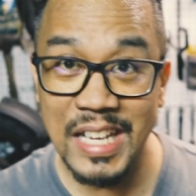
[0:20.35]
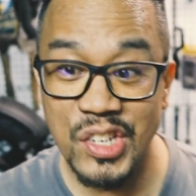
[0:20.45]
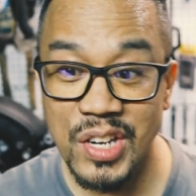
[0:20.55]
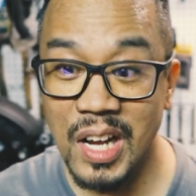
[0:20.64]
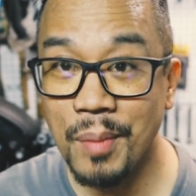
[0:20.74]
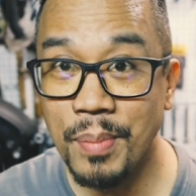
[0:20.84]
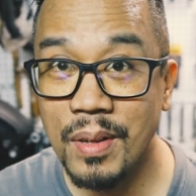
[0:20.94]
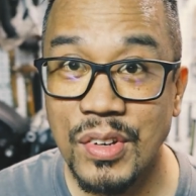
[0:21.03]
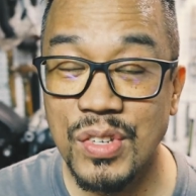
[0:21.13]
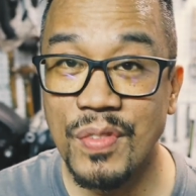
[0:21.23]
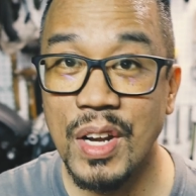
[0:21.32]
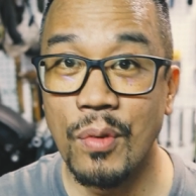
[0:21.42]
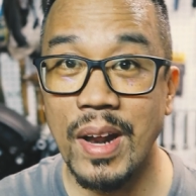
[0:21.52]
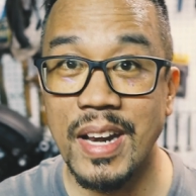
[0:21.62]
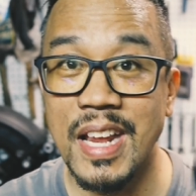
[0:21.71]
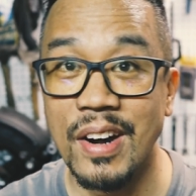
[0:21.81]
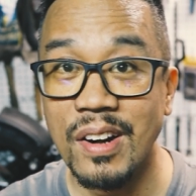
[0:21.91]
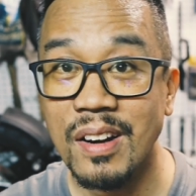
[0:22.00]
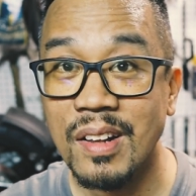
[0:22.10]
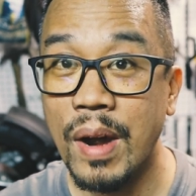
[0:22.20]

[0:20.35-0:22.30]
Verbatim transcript: catching up, there's a video right here